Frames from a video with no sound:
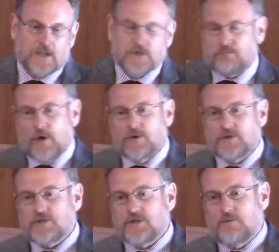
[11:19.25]

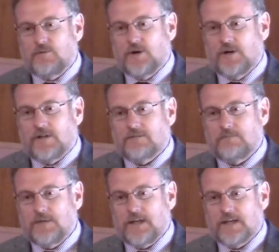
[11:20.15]
exposed to the
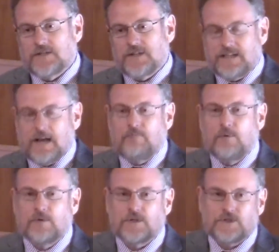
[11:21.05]
world because the
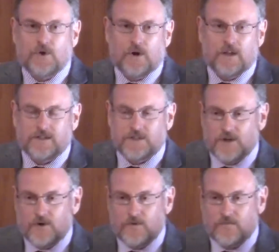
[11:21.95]
temple was torn in
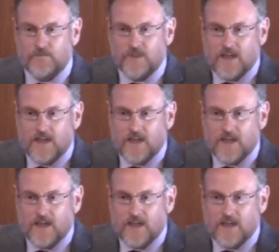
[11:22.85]
two,